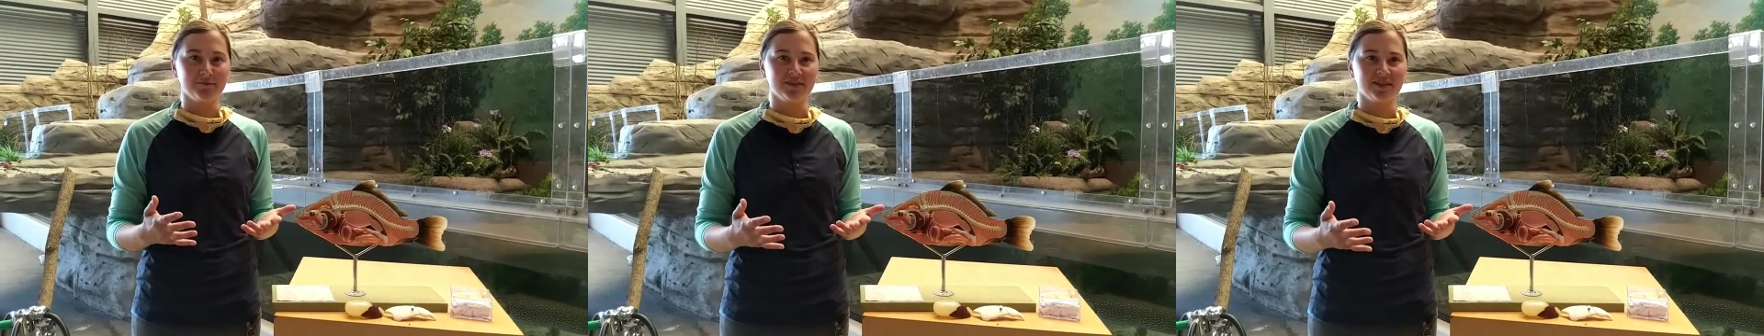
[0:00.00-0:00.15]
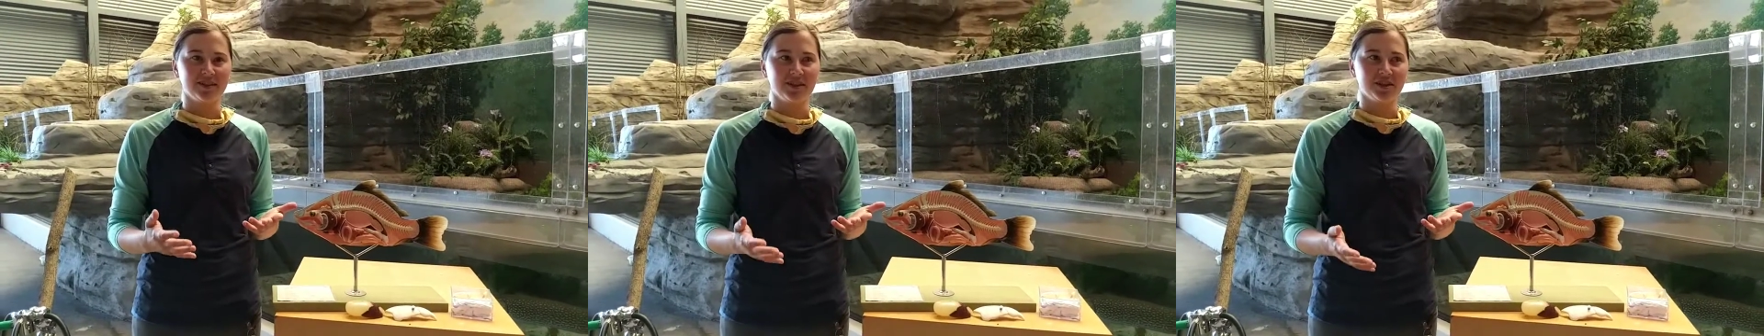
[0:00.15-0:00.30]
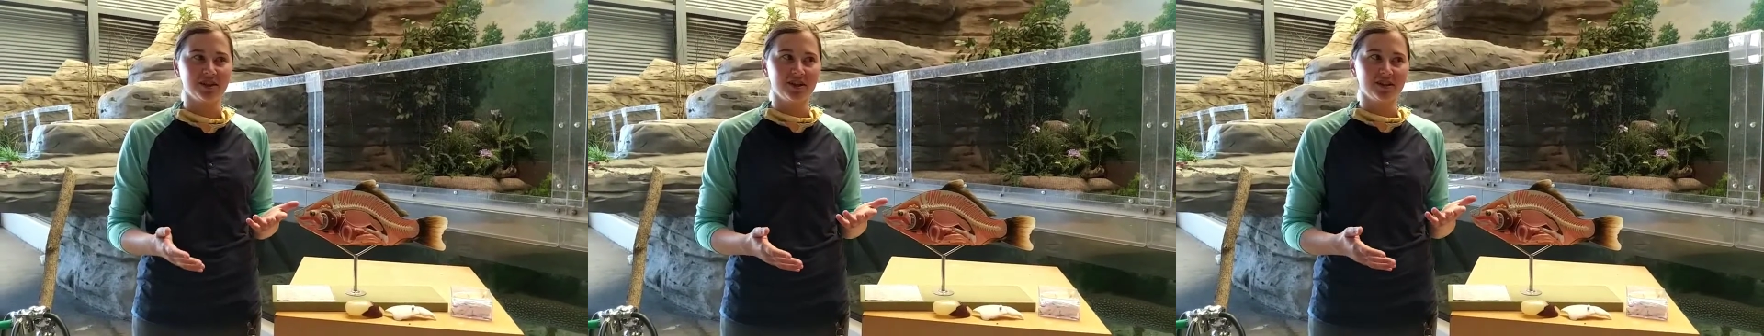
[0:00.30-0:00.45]

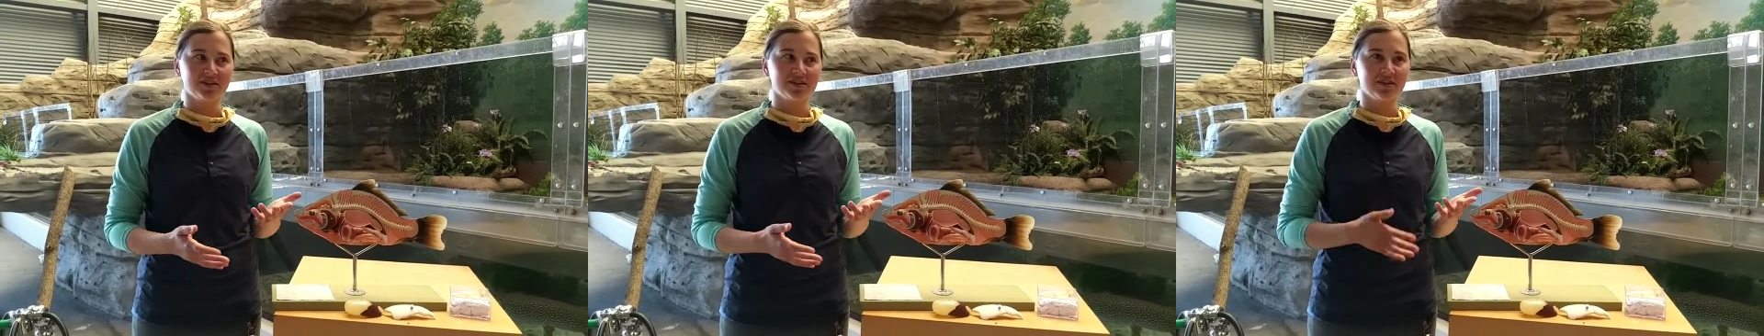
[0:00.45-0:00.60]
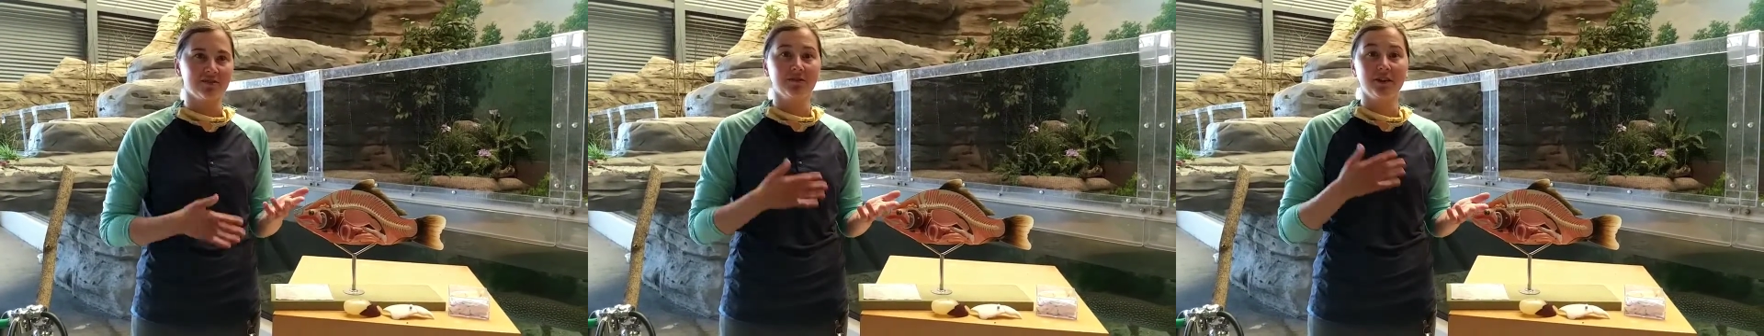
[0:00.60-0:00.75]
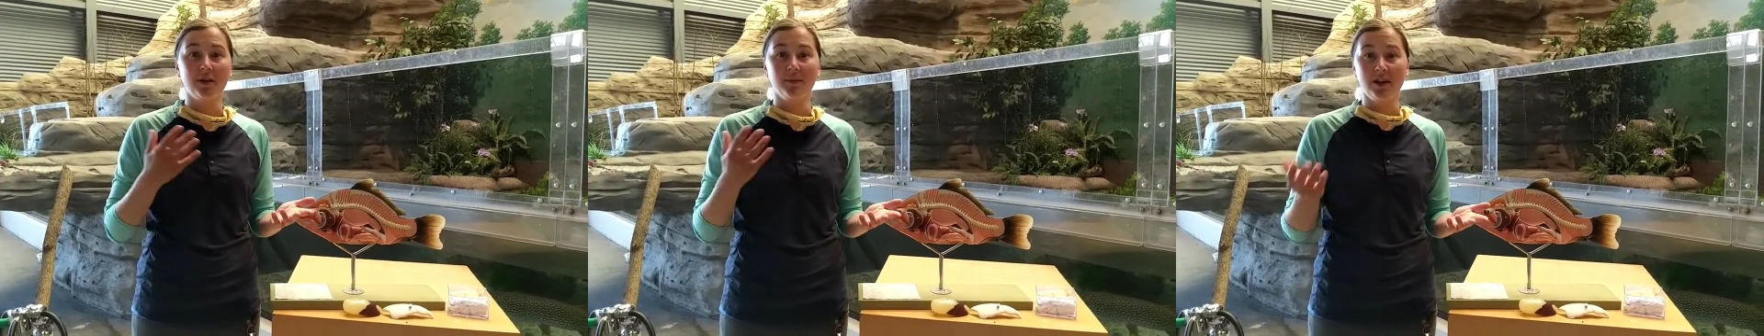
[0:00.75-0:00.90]
such as the
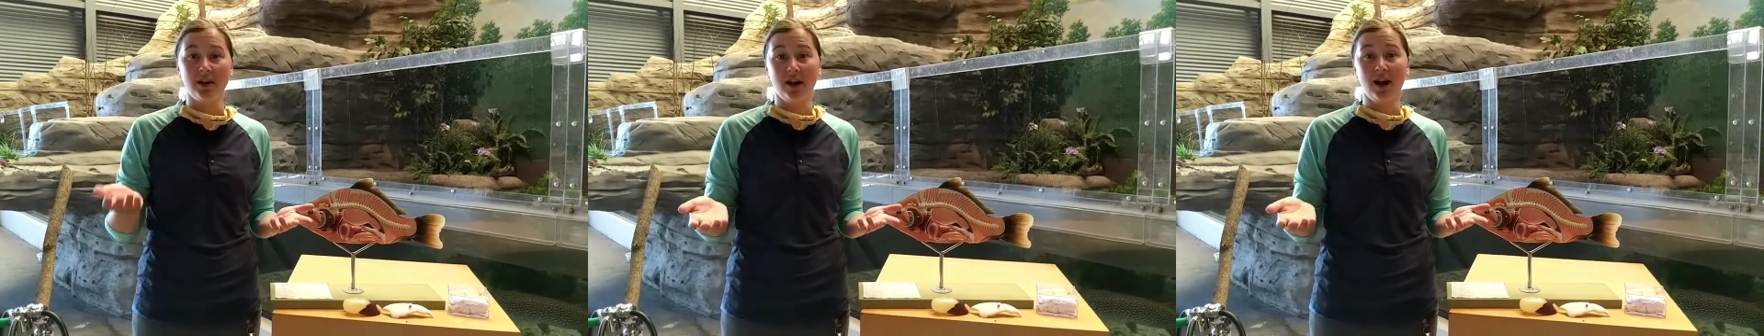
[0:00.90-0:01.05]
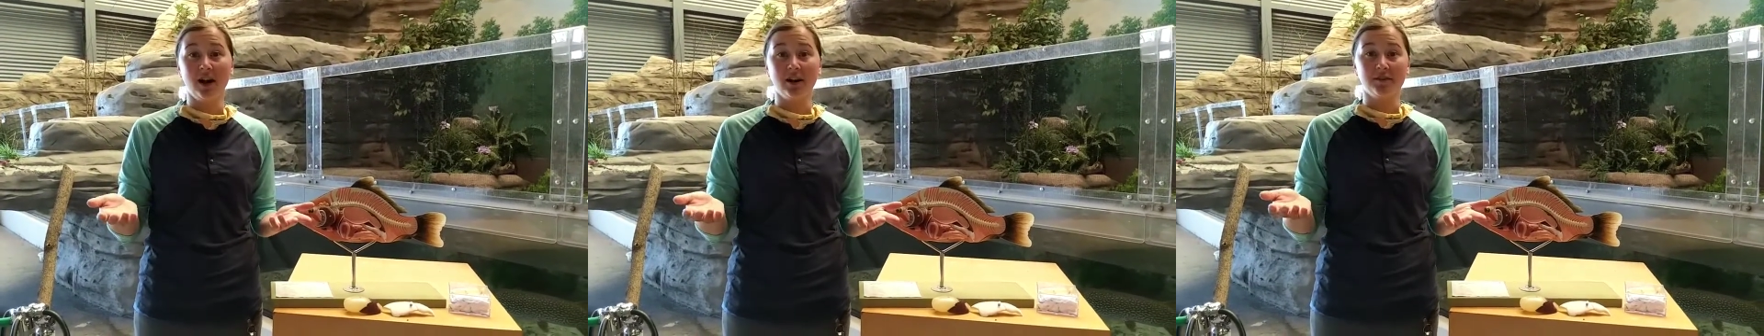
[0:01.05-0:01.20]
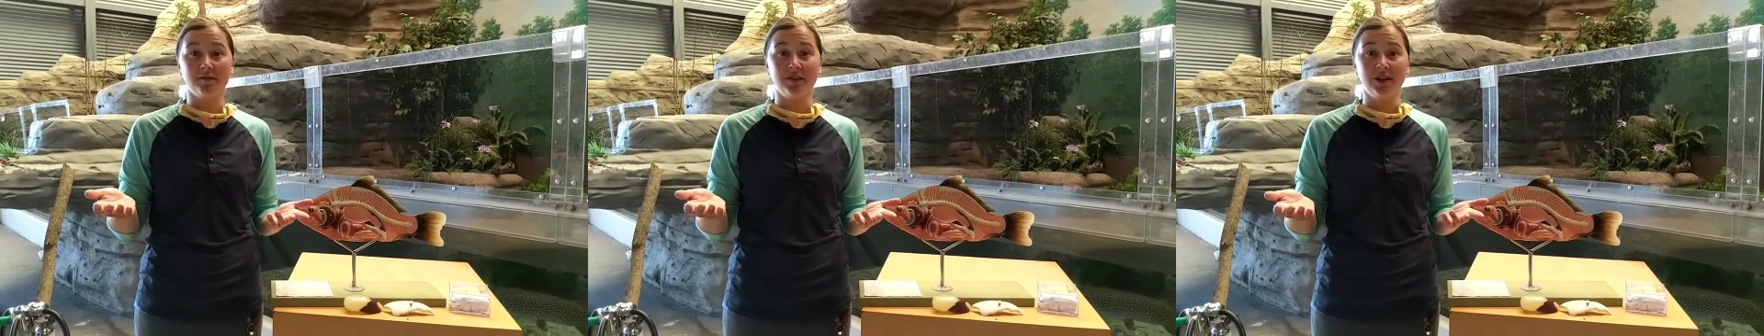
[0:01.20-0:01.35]
flaming
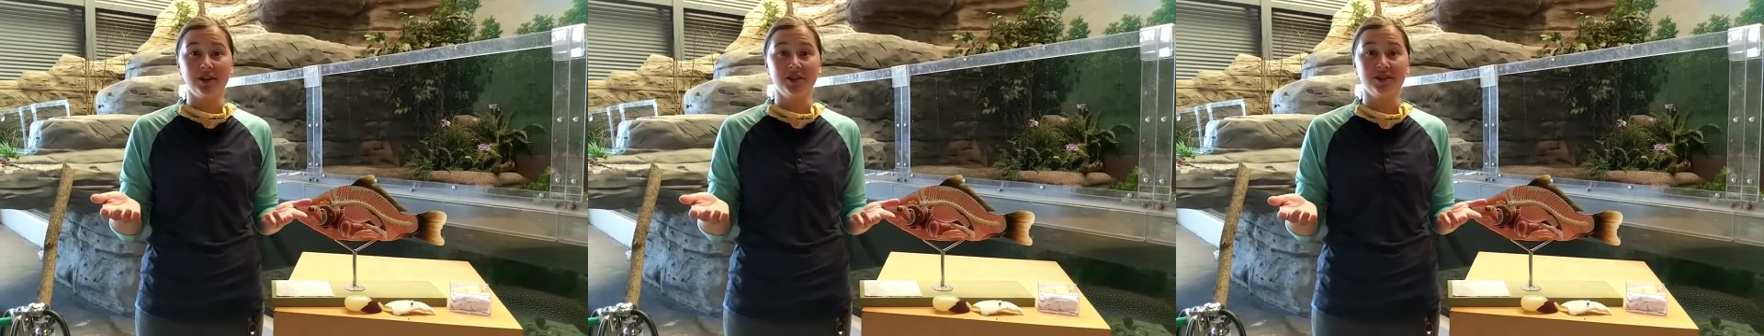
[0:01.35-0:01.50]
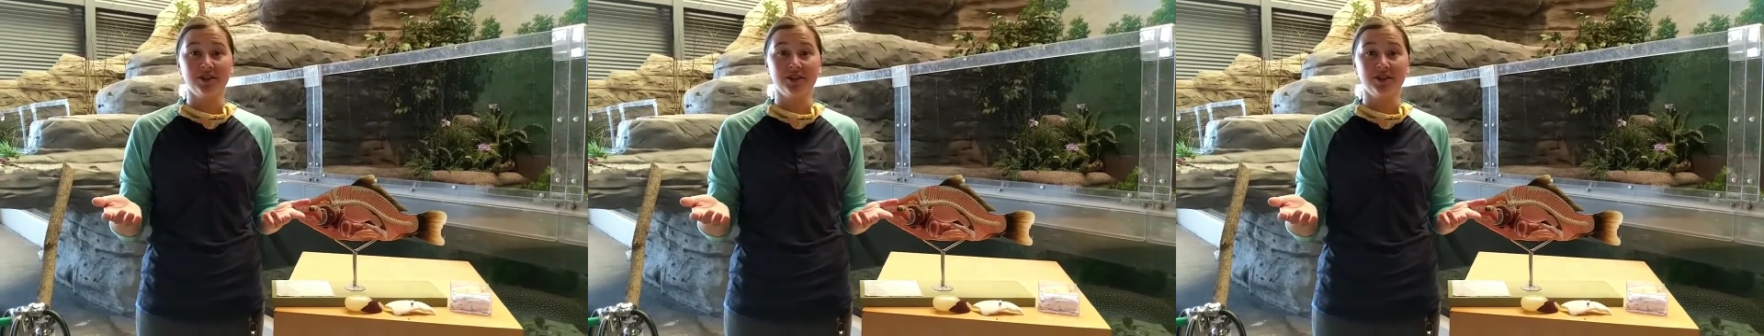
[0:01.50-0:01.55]
hawkfish.